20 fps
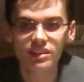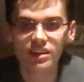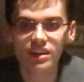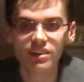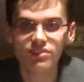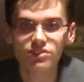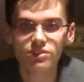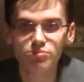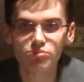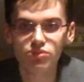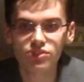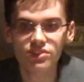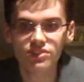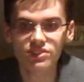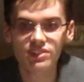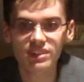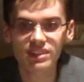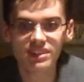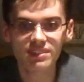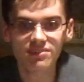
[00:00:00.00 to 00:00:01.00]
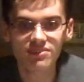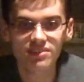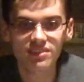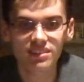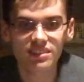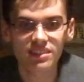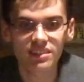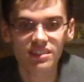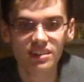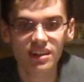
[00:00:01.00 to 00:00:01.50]
of simplicity,
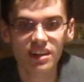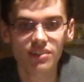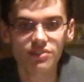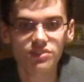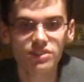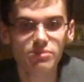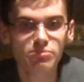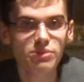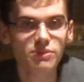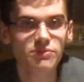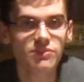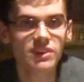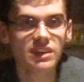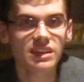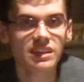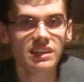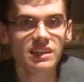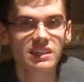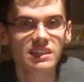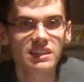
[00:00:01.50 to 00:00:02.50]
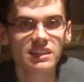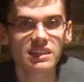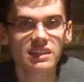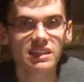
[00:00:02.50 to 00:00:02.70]
of sympathy,